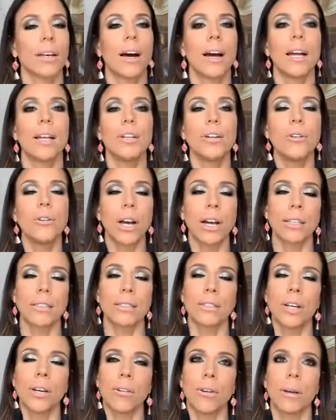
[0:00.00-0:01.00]
And you guys
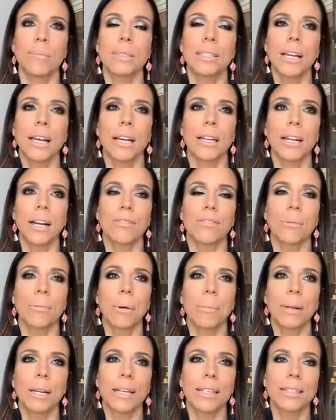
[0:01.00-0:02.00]
know I'm saying that from a
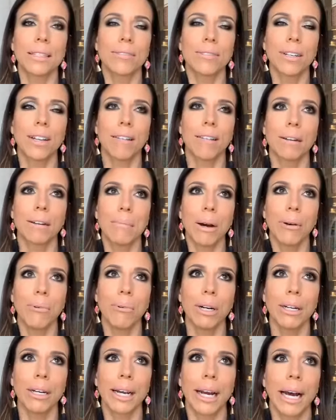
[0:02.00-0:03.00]
place of loving my
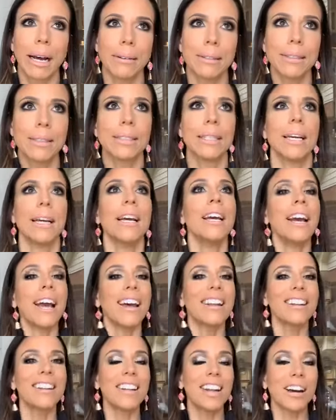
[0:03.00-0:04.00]
workouts
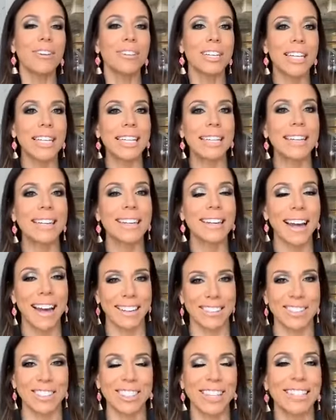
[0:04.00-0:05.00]
and loving
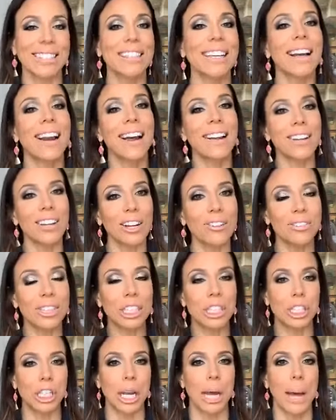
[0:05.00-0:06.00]
exercising, and I love the
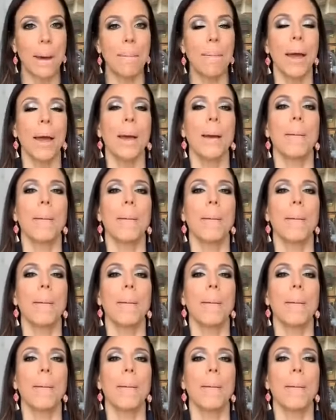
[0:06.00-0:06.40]
gym.